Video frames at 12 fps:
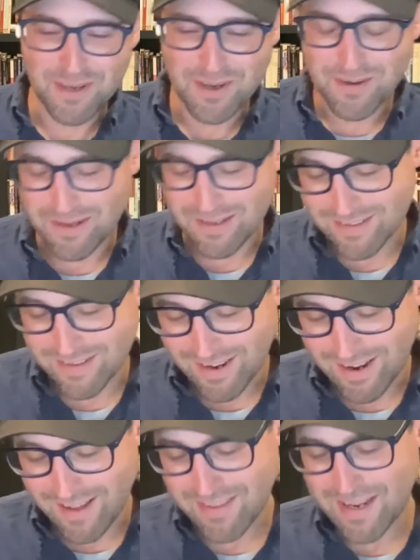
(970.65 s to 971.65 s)
And
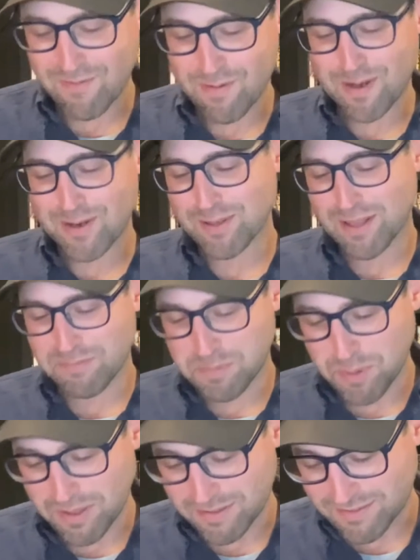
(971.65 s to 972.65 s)
I think everybody who loves
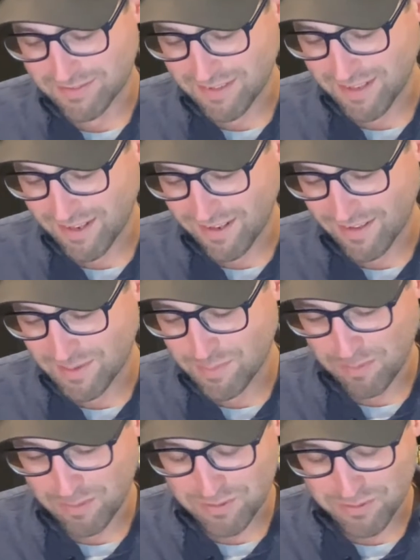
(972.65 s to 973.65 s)
books, that's
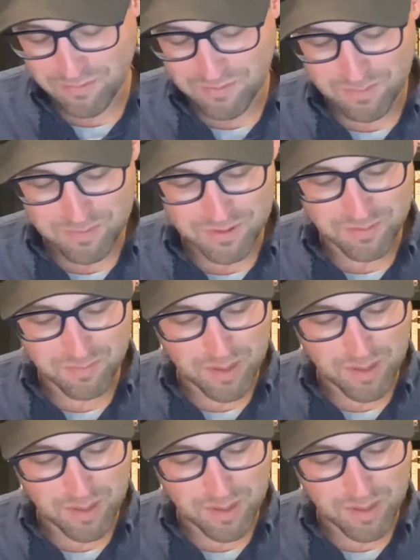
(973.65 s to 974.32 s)
probably true of them too.